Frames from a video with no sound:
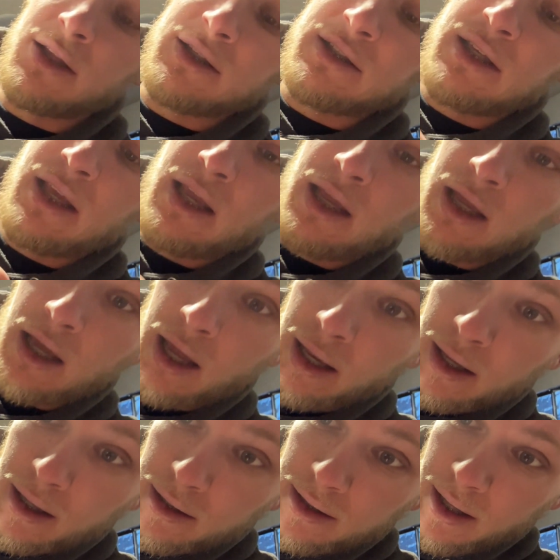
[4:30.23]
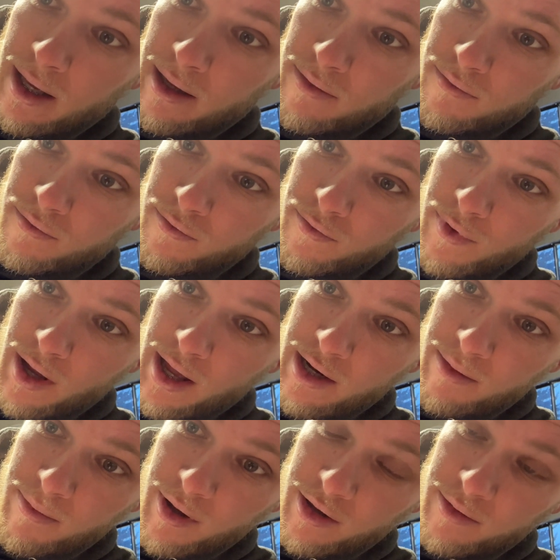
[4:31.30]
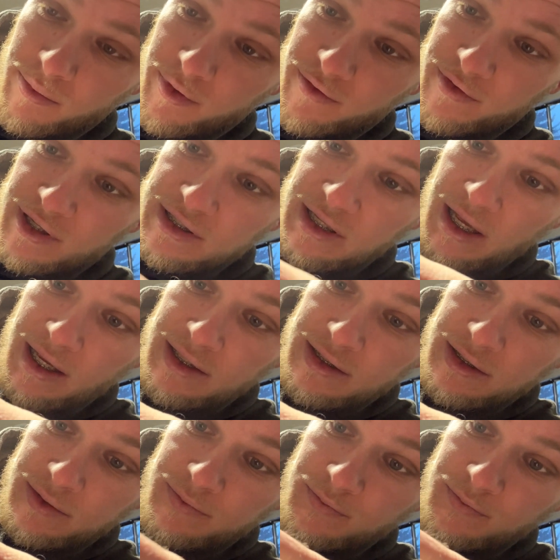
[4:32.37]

see I cut that right about the perfect size.